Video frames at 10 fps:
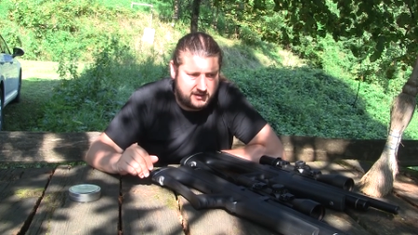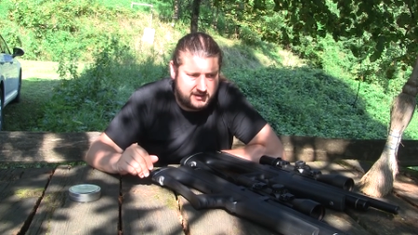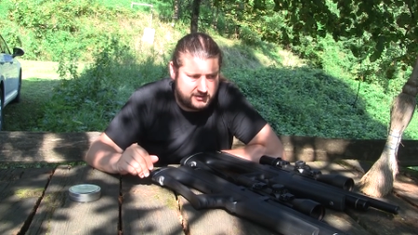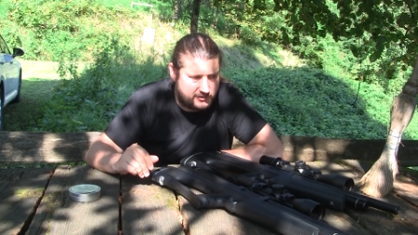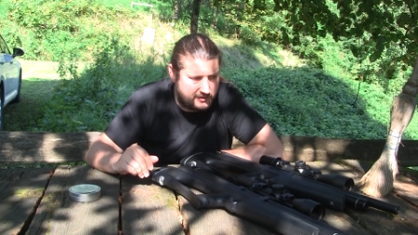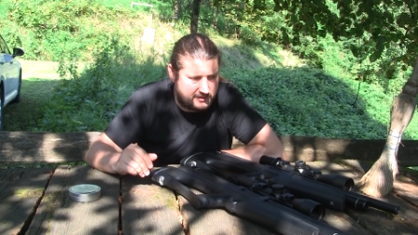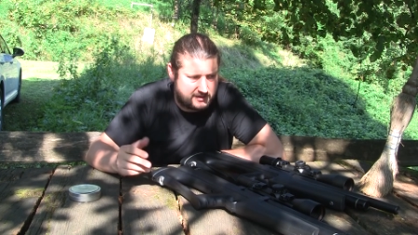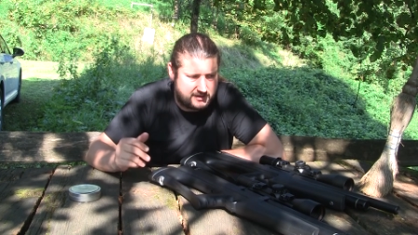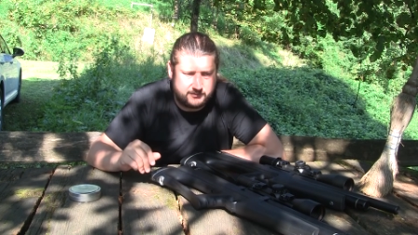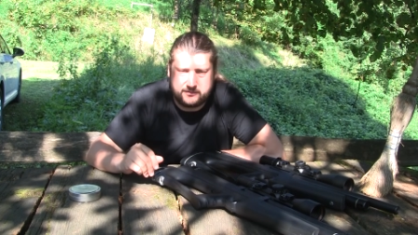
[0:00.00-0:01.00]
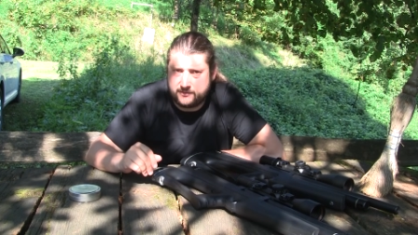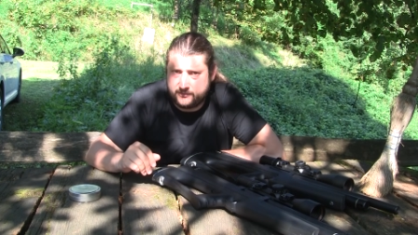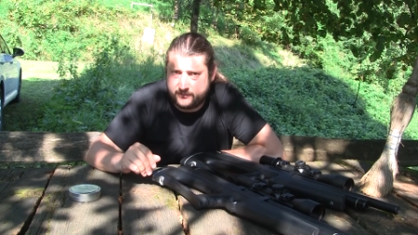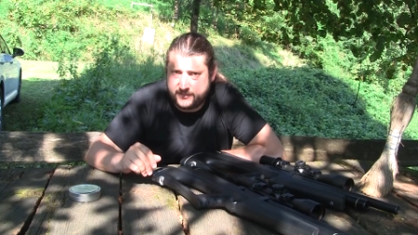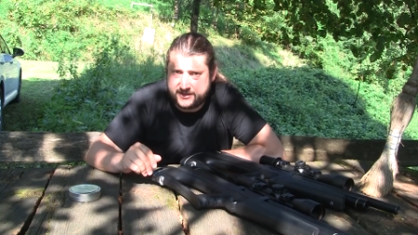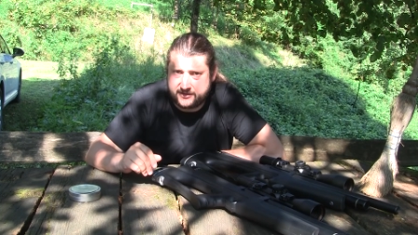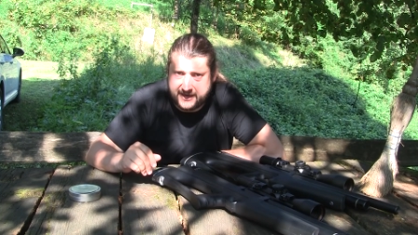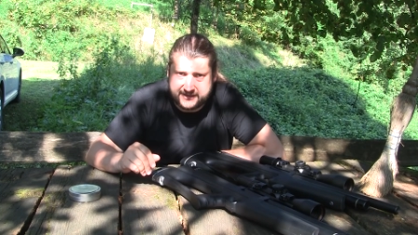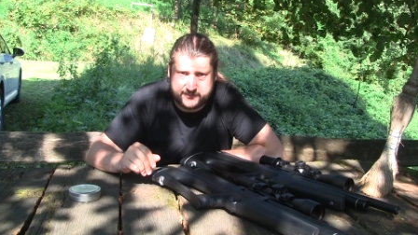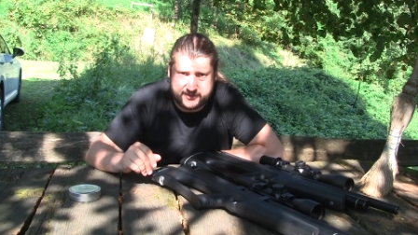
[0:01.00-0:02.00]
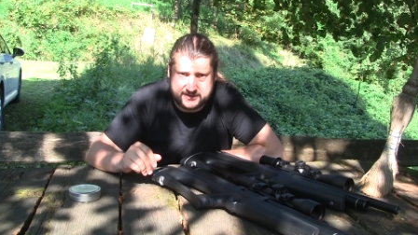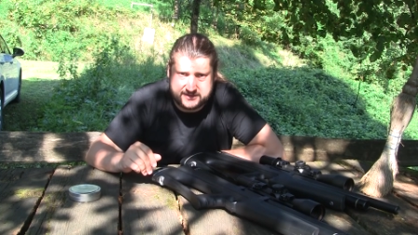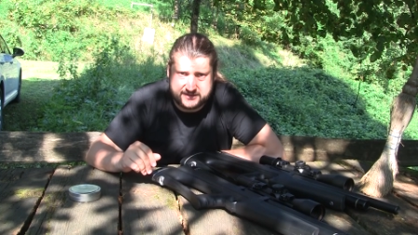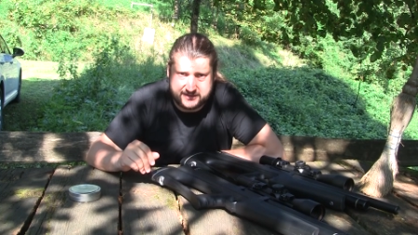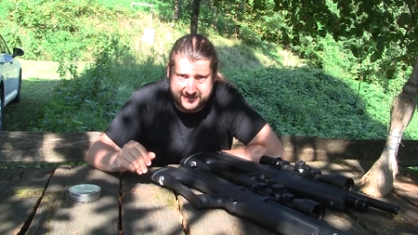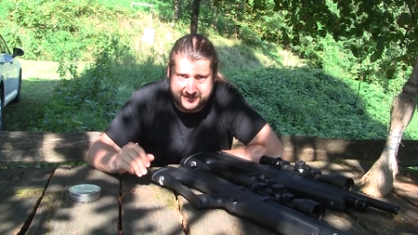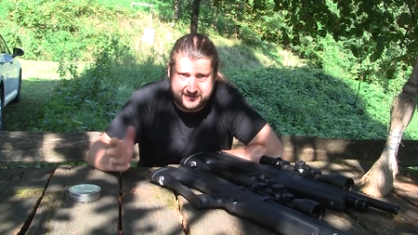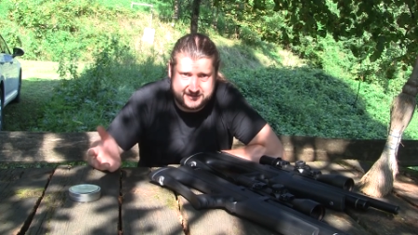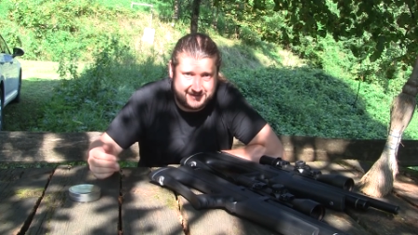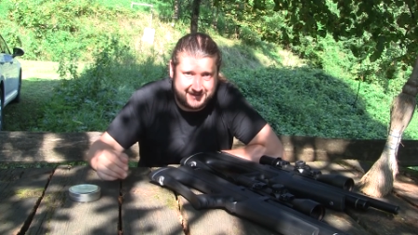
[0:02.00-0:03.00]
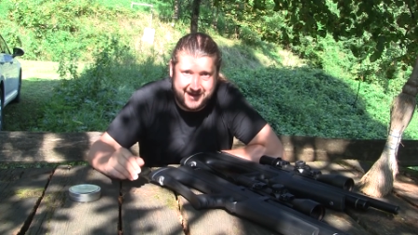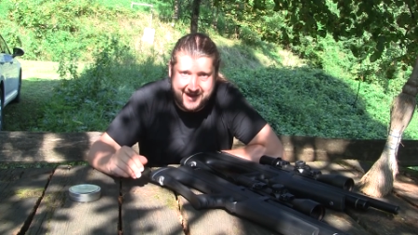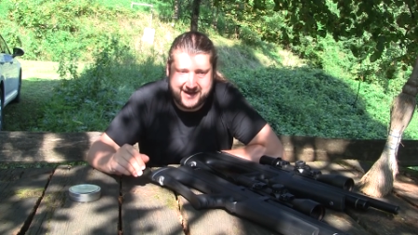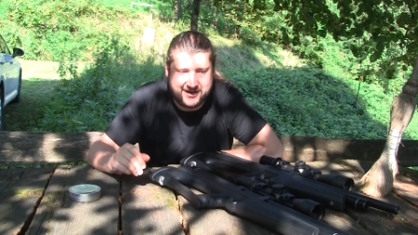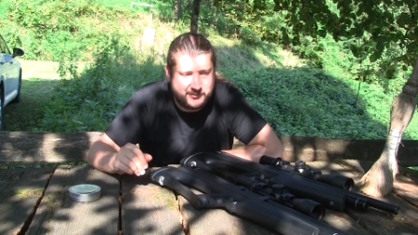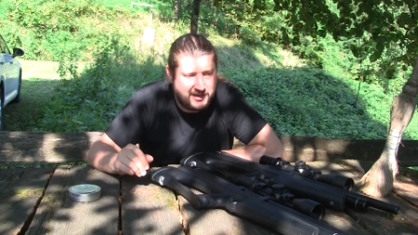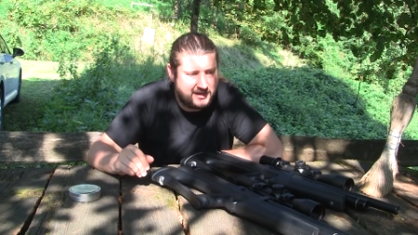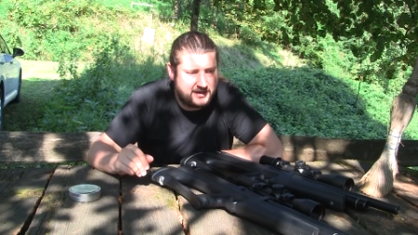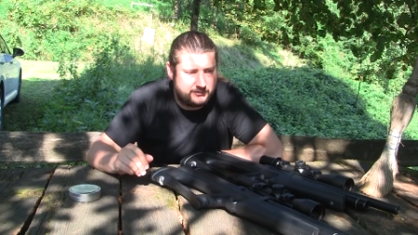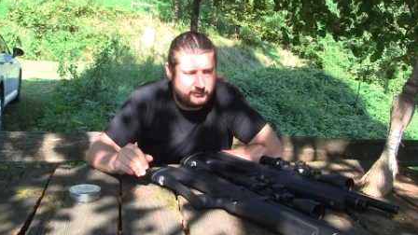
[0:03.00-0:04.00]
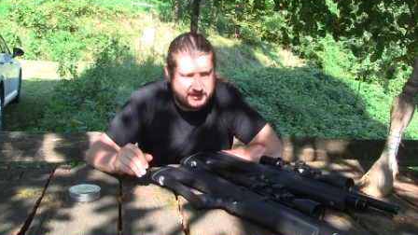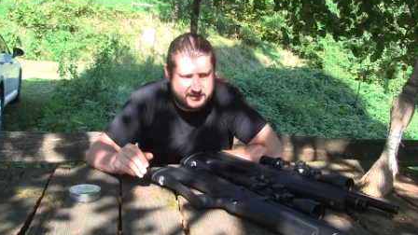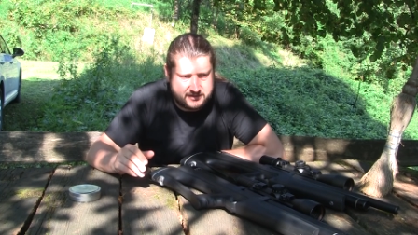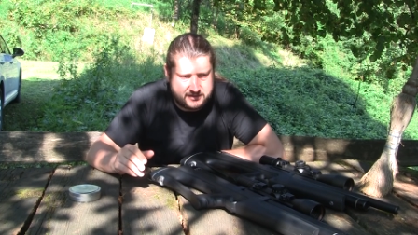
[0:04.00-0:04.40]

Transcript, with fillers: into it and better experts in this than I am. But